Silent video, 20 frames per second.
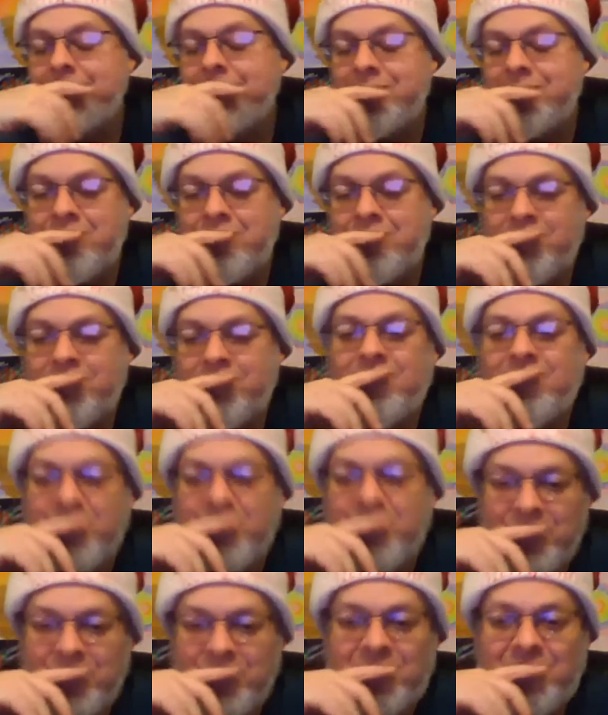Type of shit.
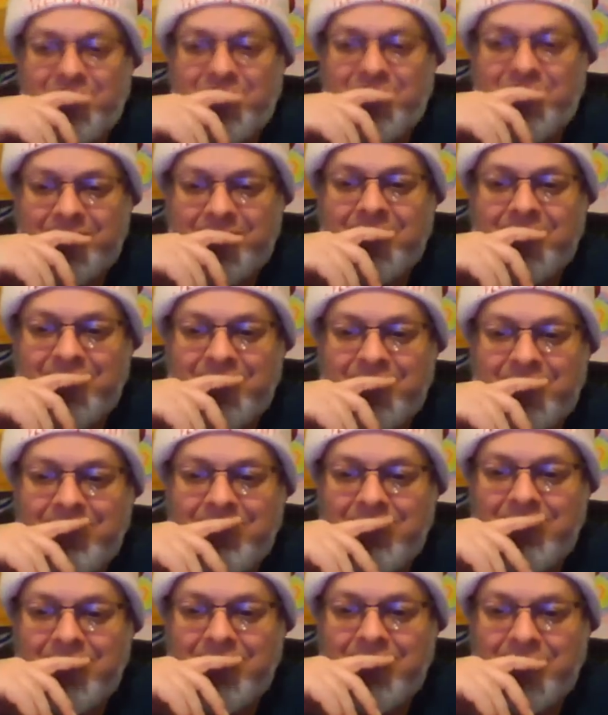We did a lot of
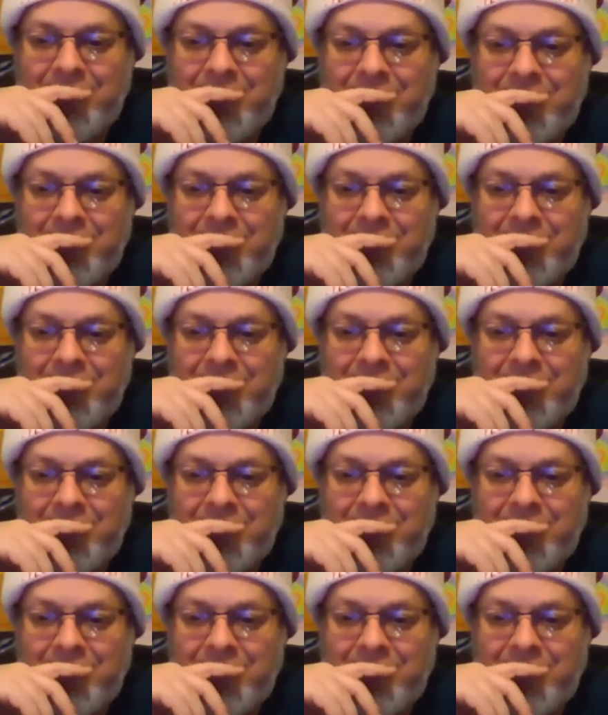spooky shit in